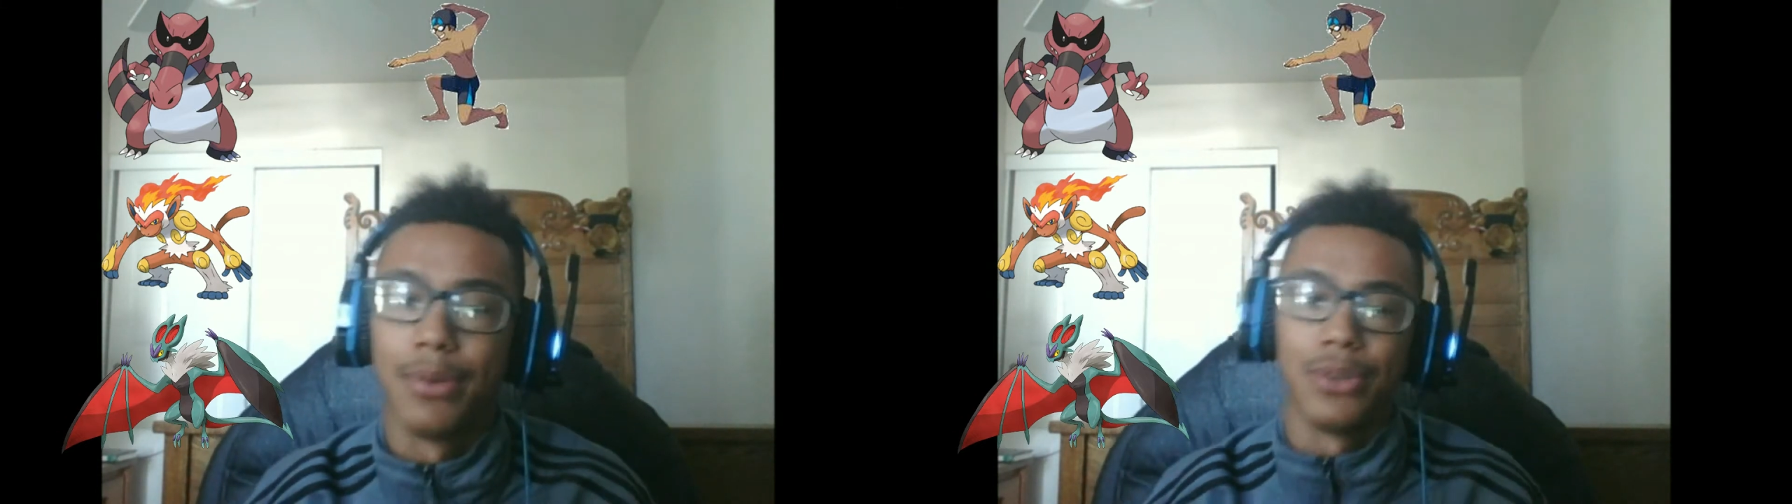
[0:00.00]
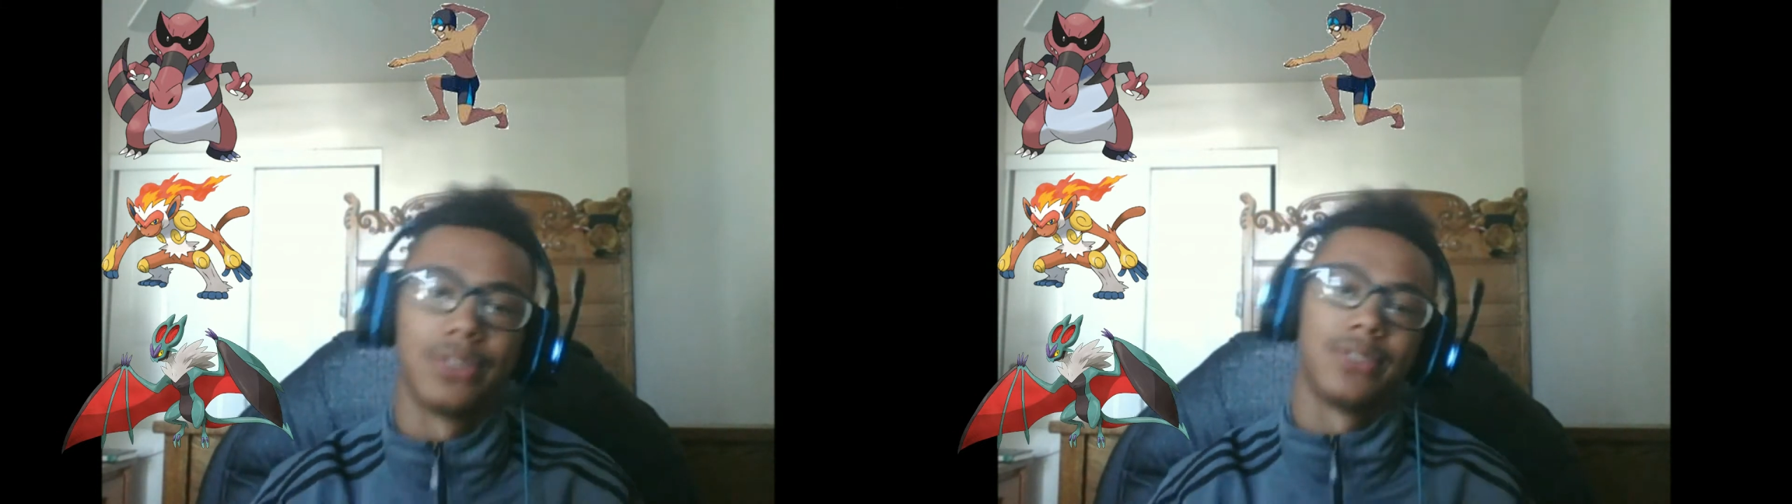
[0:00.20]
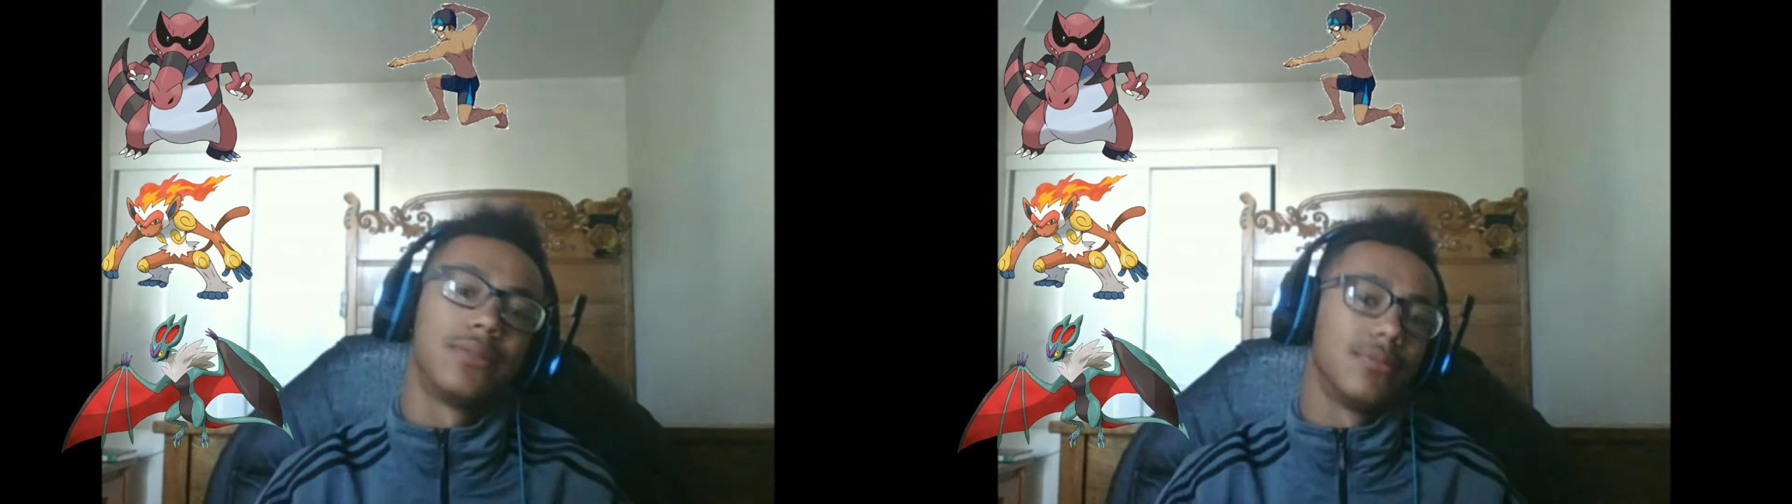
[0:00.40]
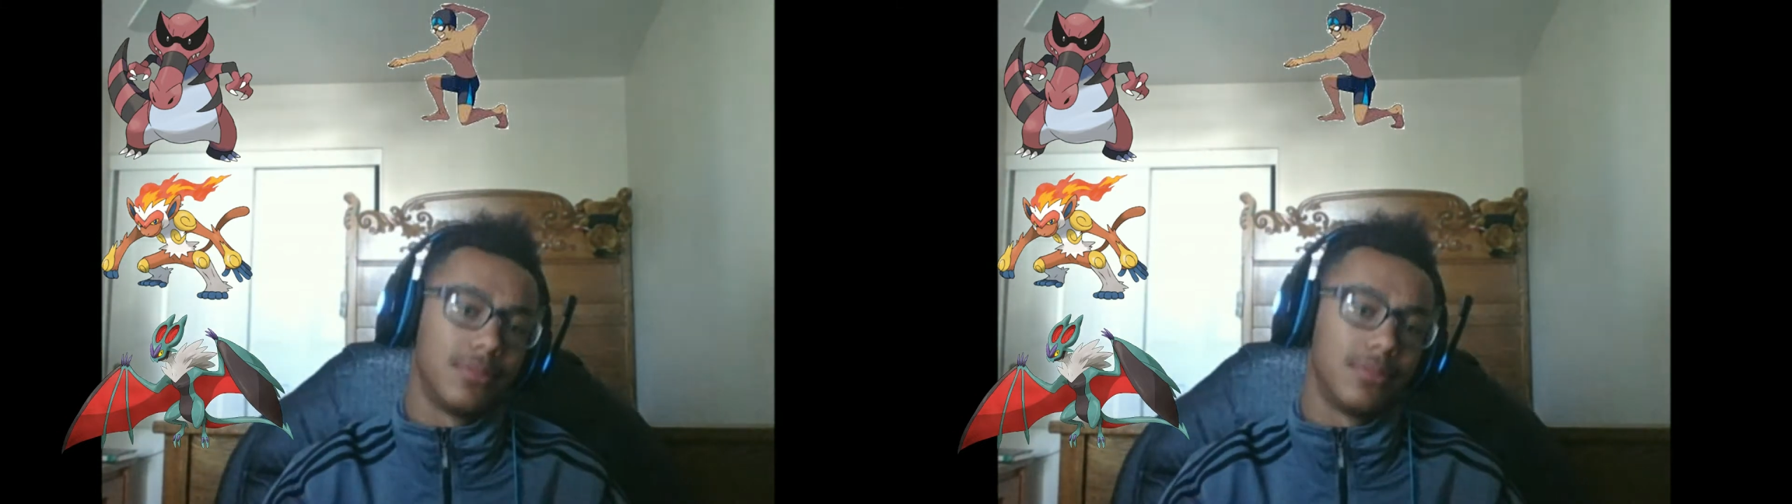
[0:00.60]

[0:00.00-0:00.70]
Pulse.